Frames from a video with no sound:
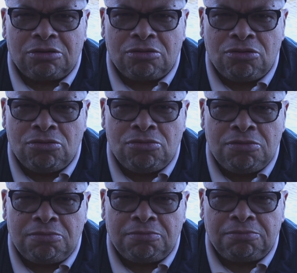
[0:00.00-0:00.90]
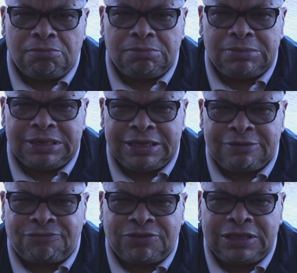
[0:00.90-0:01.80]
who,
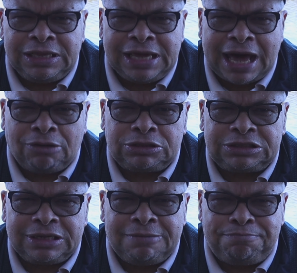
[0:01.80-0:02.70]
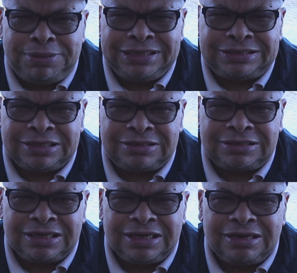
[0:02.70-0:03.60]
if the House
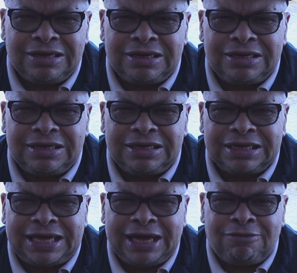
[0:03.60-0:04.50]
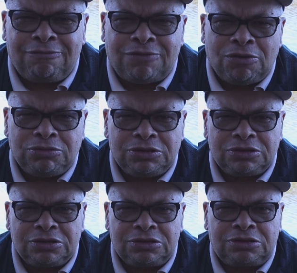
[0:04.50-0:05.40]
impeaches, can vote
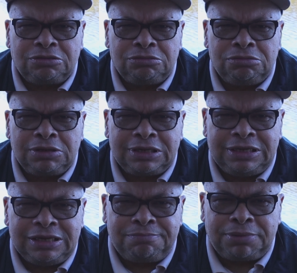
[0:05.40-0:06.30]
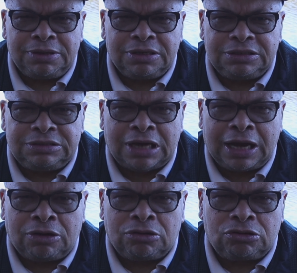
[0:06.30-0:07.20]
to keep
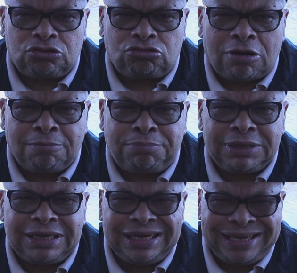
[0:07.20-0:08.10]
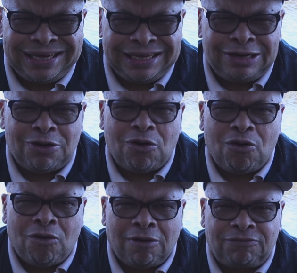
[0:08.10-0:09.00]
Donald Trump in
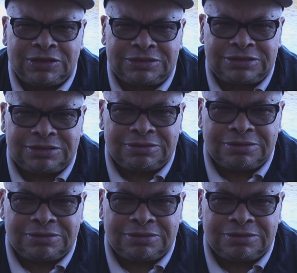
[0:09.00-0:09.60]
office.